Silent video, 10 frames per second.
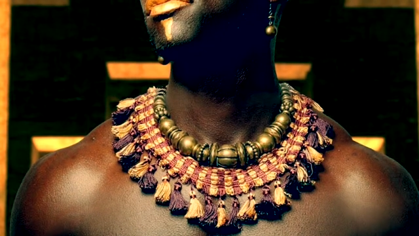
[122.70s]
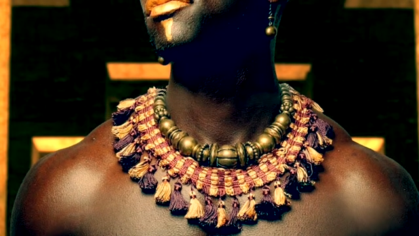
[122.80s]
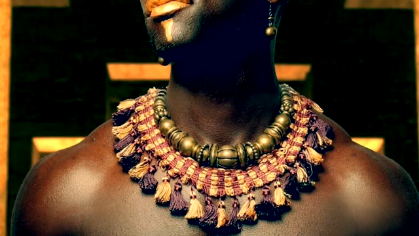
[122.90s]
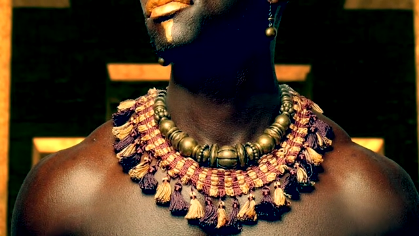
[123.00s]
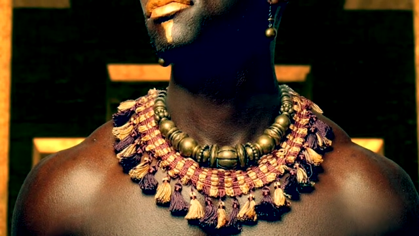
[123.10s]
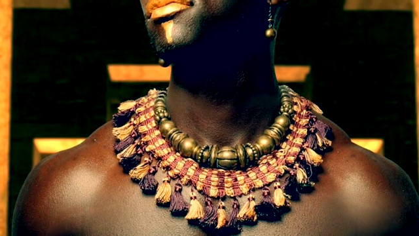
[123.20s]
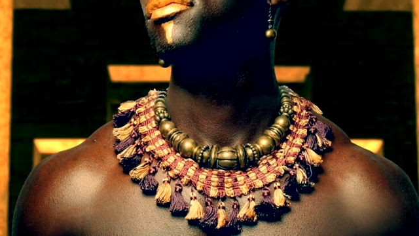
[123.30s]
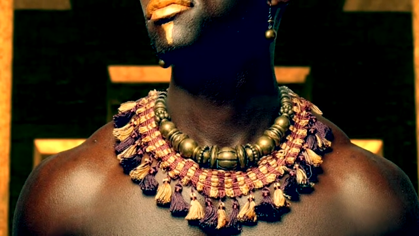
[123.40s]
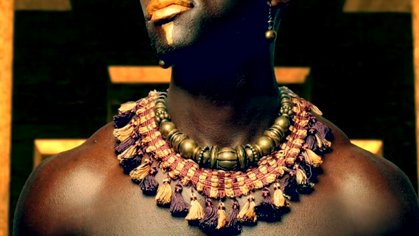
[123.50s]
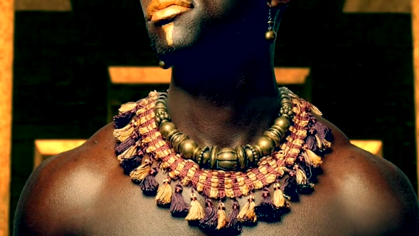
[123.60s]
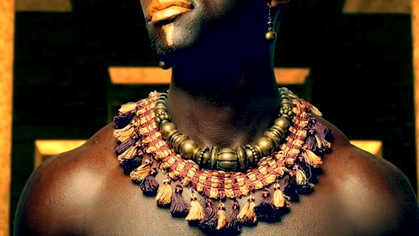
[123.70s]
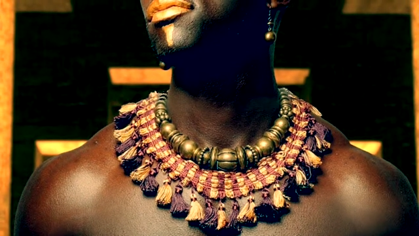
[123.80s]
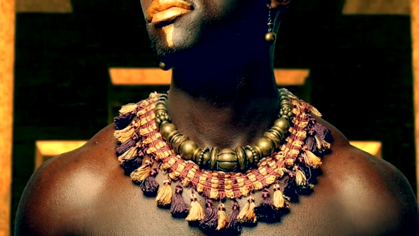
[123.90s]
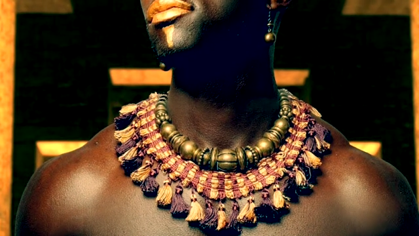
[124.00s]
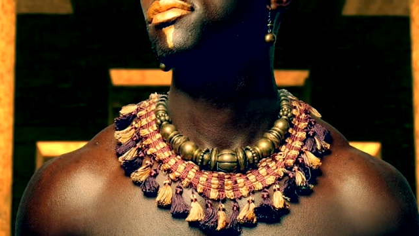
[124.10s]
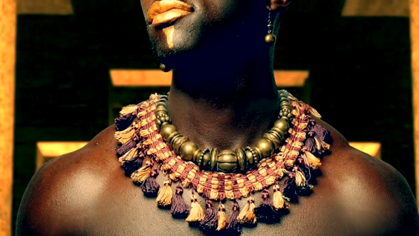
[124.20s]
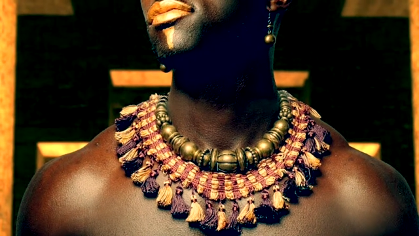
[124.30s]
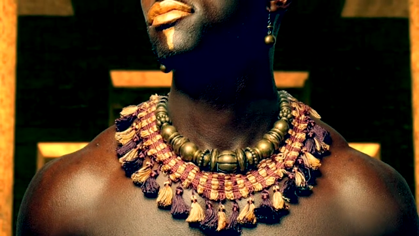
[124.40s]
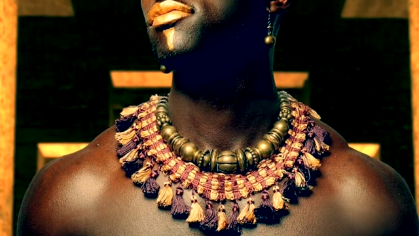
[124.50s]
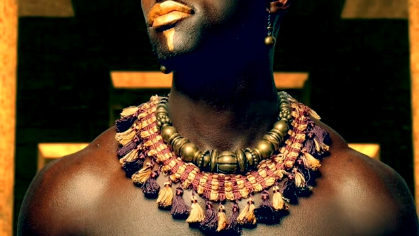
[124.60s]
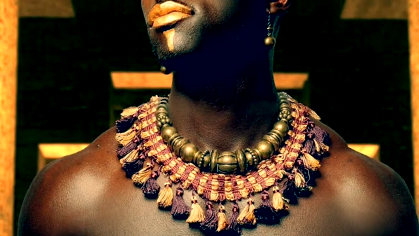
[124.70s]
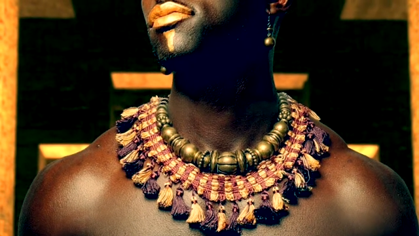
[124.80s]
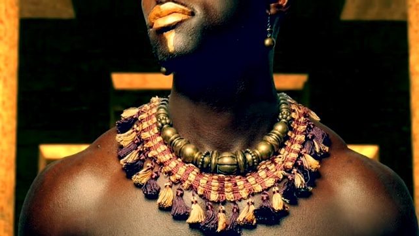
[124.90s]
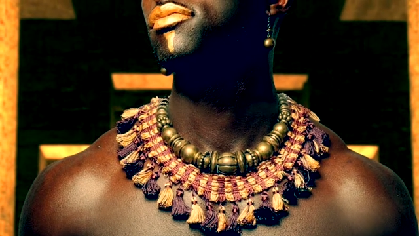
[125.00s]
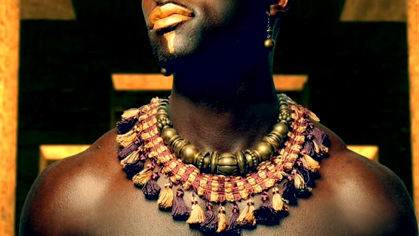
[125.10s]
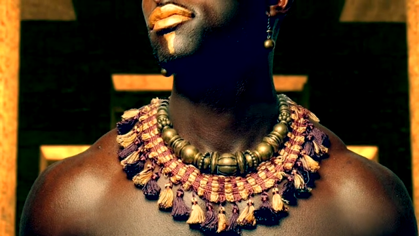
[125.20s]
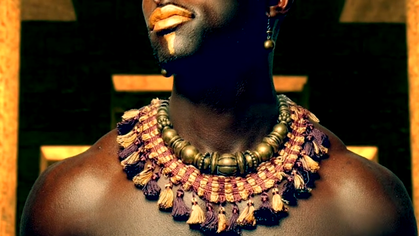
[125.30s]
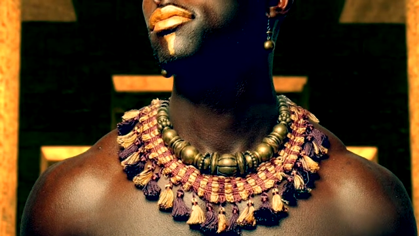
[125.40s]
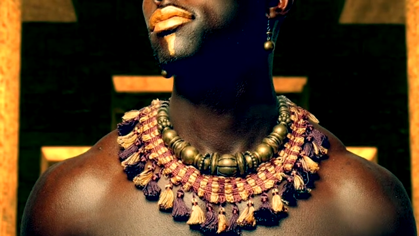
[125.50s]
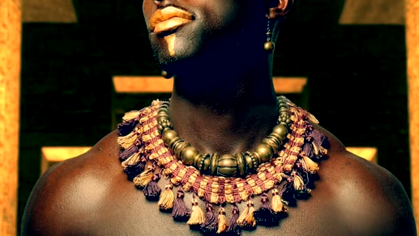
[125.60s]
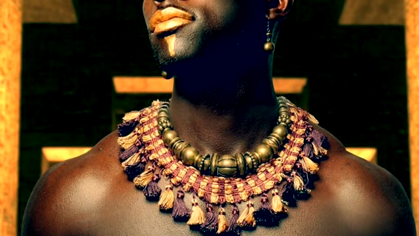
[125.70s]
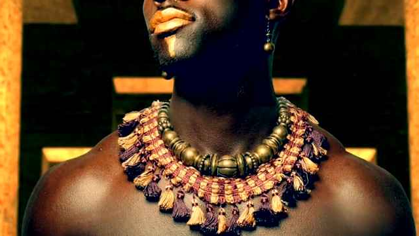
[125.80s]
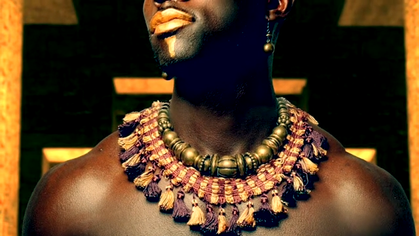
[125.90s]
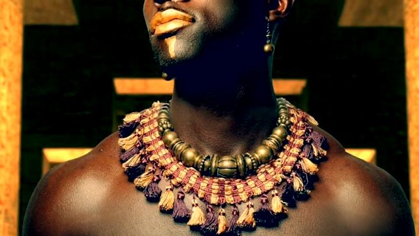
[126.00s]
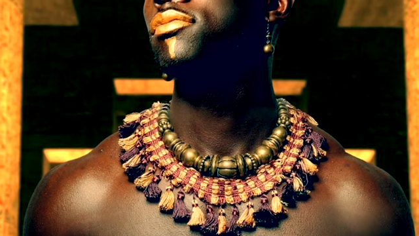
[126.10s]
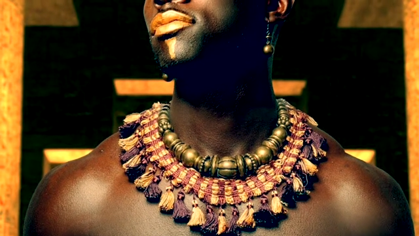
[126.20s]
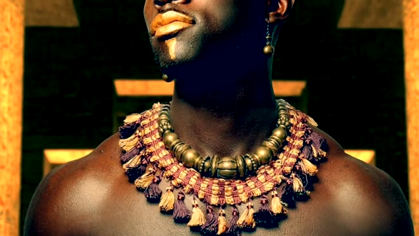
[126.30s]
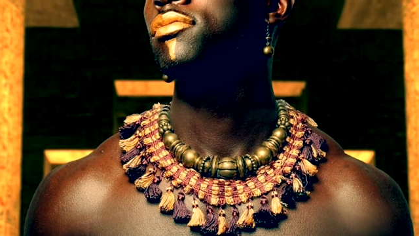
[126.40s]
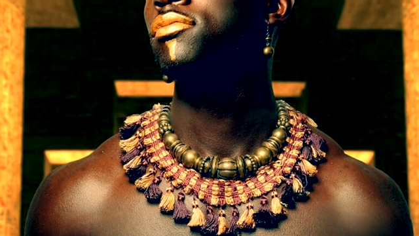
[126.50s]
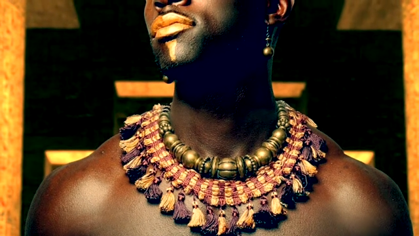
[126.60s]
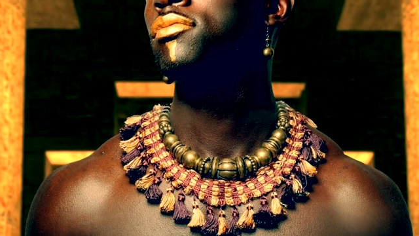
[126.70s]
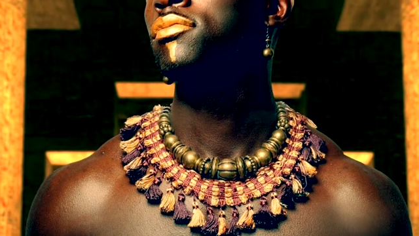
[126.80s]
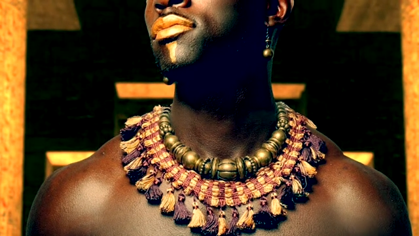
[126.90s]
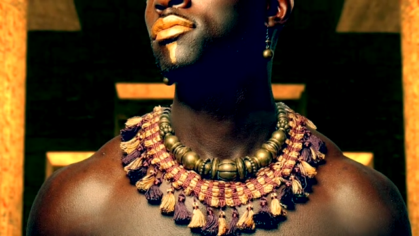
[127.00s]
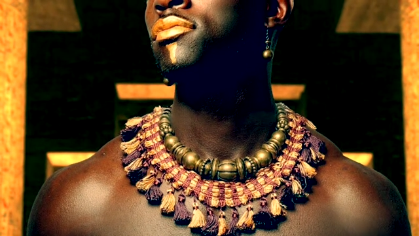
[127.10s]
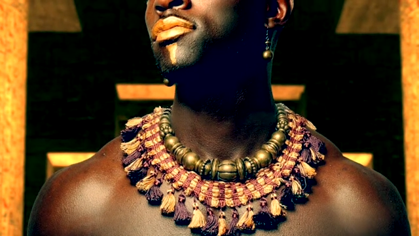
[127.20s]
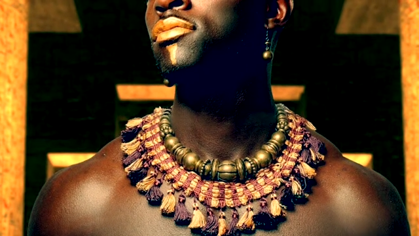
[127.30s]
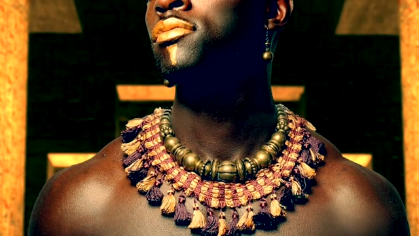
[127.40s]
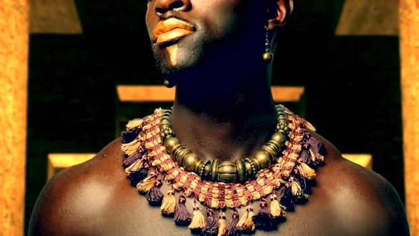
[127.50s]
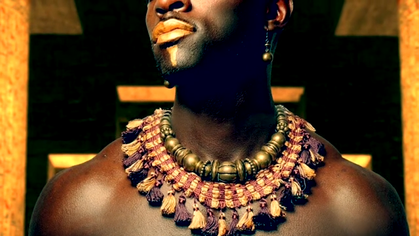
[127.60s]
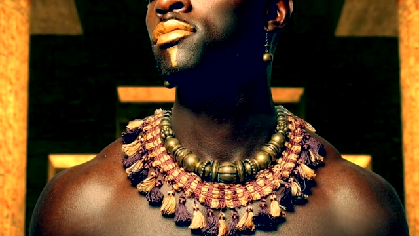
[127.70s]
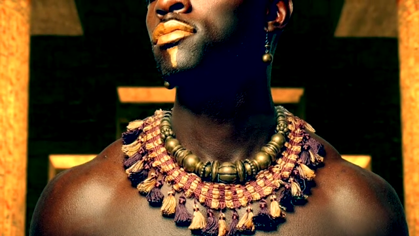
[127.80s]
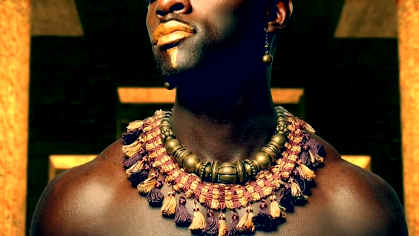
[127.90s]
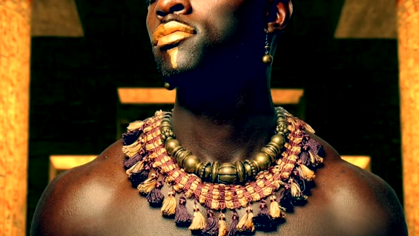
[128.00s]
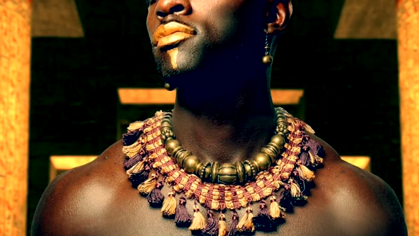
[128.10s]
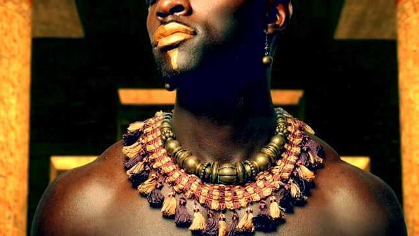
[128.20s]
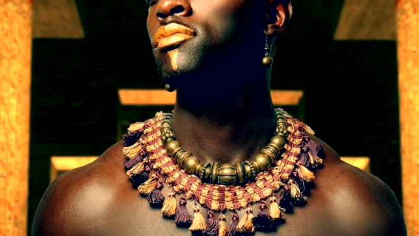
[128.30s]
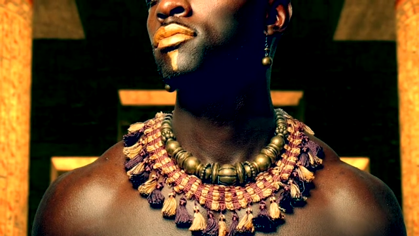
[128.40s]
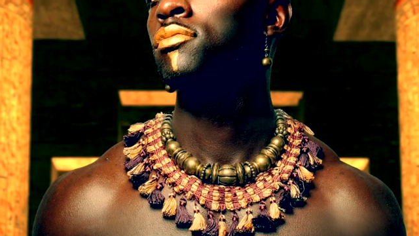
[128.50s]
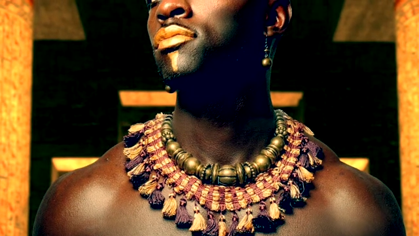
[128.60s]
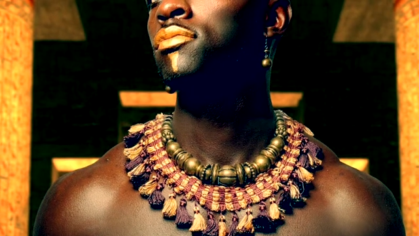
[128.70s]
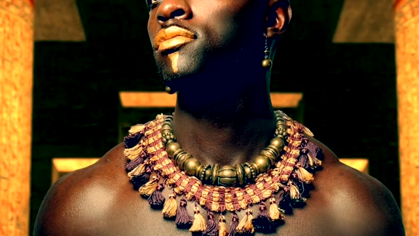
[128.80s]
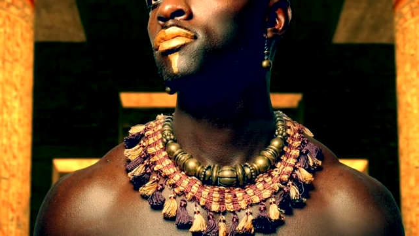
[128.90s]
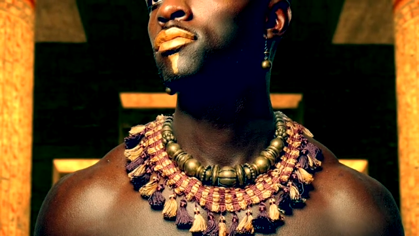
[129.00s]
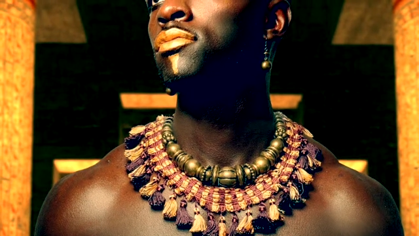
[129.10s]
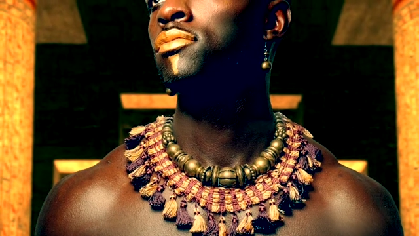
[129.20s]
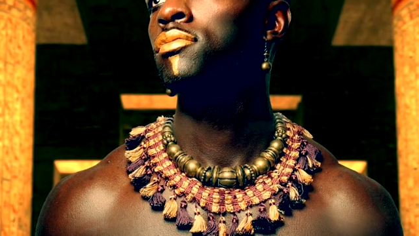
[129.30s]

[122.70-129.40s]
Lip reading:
No face is visible, so there are no lips to read.